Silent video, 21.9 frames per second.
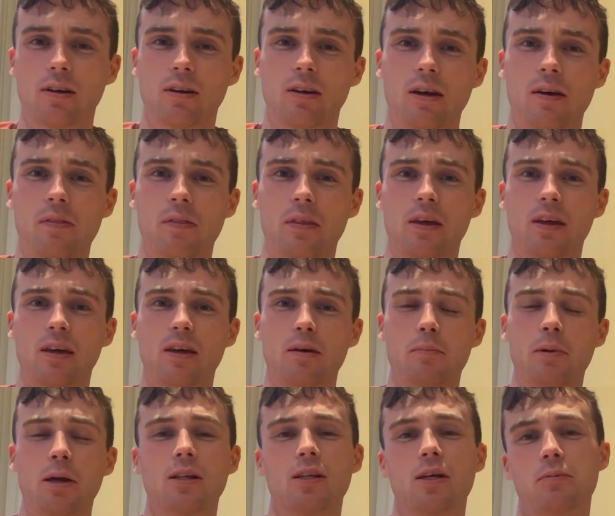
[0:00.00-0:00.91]
in the
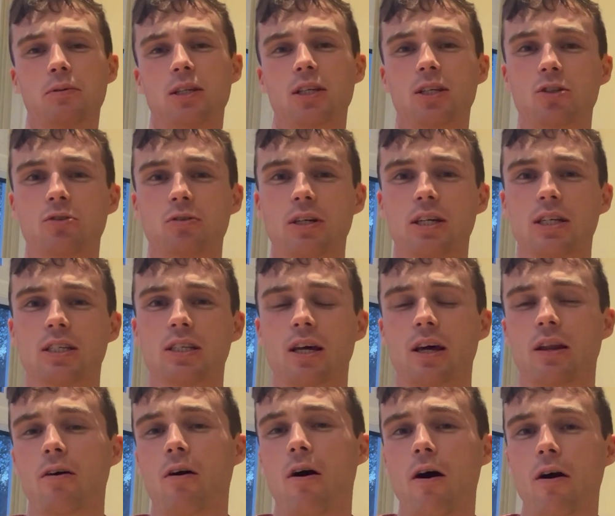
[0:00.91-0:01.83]
build up to this race
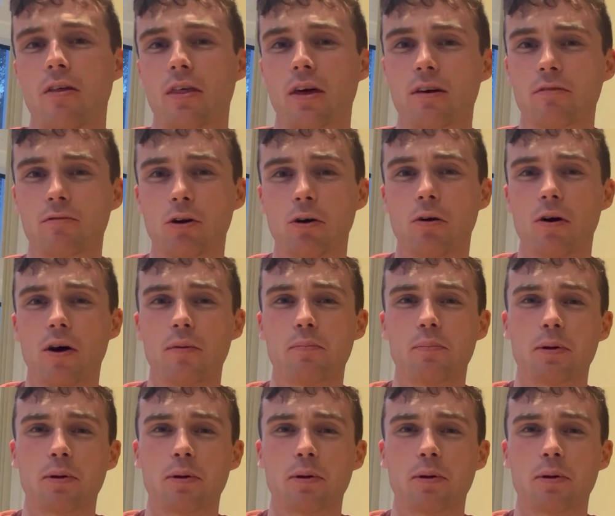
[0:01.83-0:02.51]
and how they've gone.